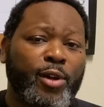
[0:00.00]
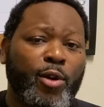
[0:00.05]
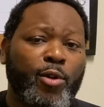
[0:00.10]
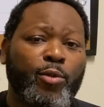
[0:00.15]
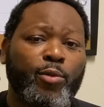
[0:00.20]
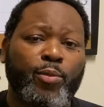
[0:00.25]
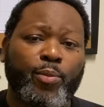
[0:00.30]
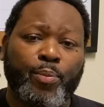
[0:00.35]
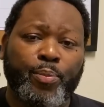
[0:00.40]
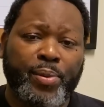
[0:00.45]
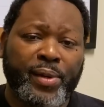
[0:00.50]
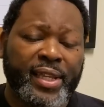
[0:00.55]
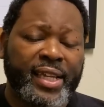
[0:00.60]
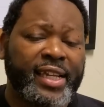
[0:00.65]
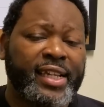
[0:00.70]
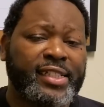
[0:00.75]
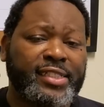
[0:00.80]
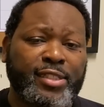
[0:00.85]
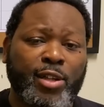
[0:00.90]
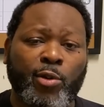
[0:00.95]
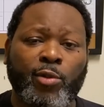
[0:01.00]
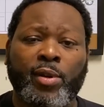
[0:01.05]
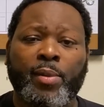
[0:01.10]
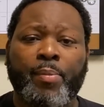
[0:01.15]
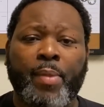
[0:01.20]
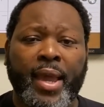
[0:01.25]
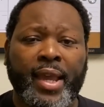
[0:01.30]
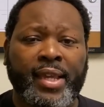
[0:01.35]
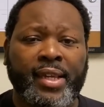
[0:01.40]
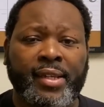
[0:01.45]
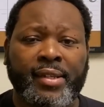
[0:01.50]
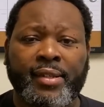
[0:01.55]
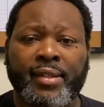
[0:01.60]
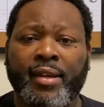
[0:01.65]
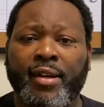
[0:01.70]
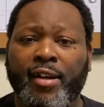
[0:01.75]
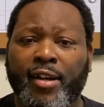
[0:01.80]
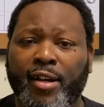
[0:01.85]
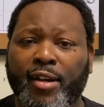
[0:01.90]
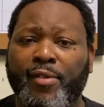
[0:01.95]
know, please go on the back
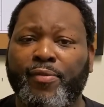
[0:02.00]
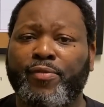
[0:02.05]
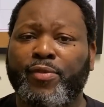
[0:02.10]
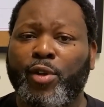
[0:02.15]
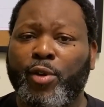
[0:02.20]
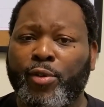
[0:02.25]
end of